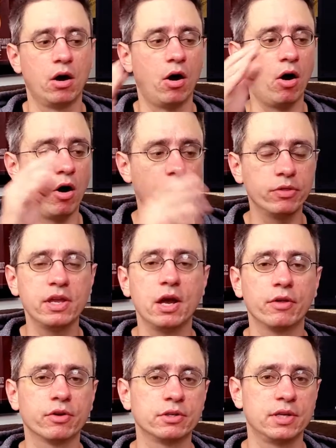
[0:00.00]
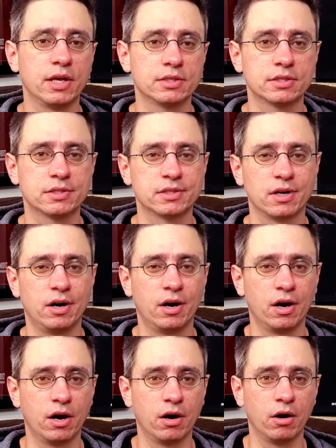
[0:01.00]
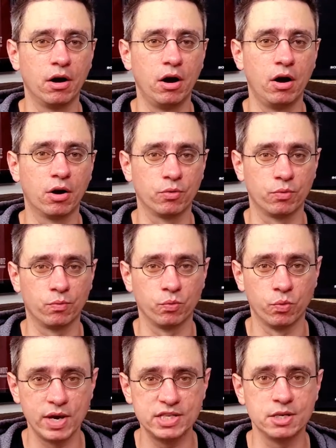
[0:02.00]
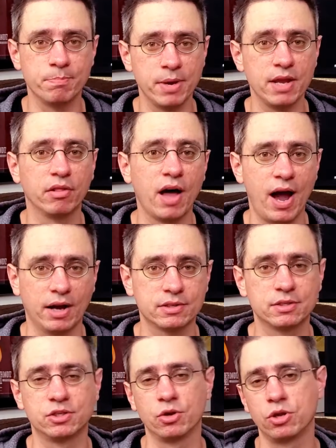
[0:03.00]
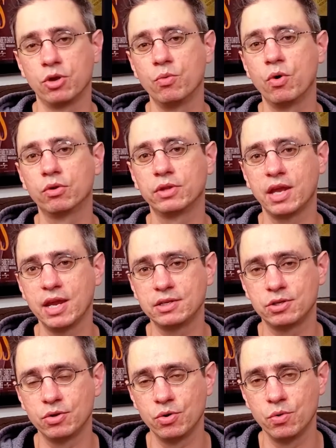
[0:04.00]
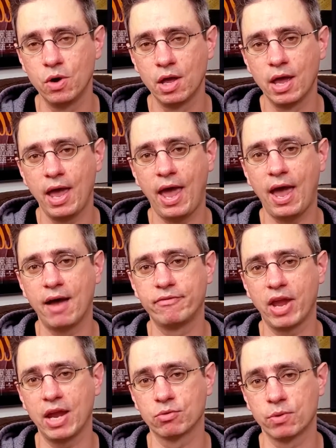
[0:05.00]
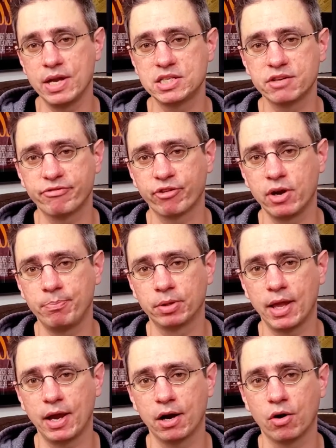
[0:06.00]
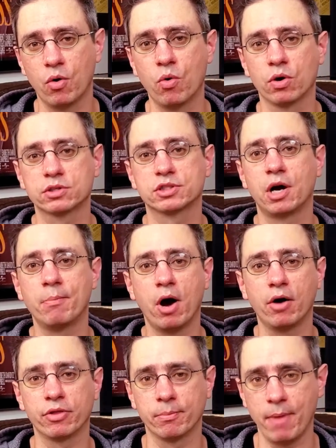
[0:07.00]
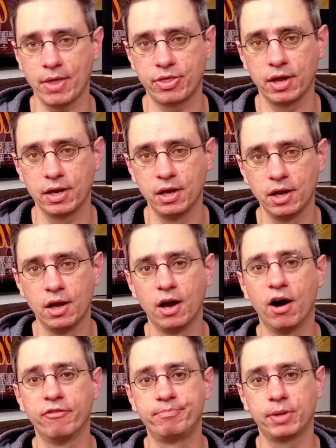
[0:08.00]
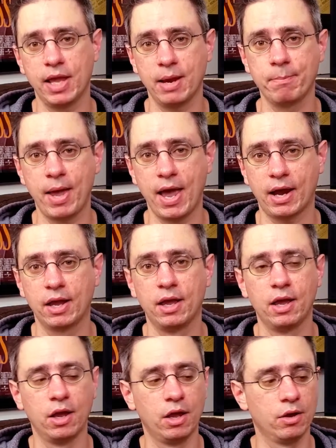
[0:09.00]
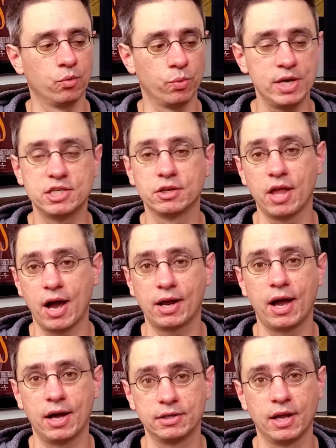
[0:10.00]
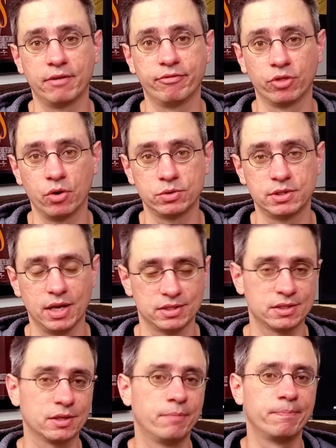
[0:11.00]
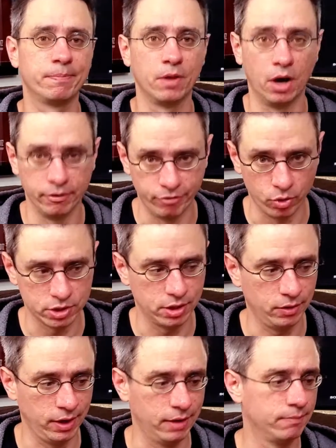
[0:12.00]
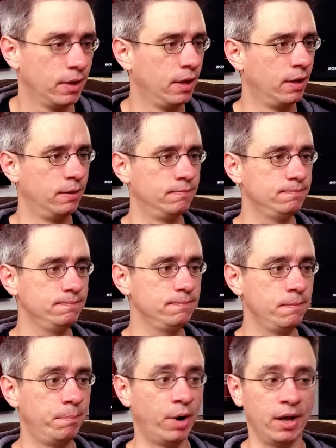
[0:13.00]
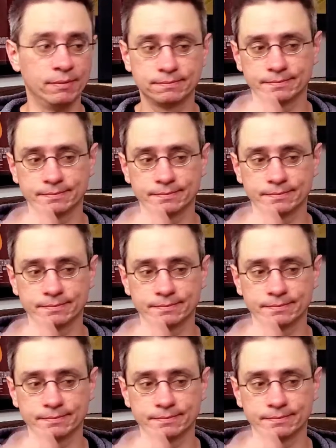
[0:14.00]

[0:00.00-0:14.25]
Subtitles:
All the other discs are region B locked, so you will need to have a region free player or some other method of playing back region locked content for those discs, unfortunately. But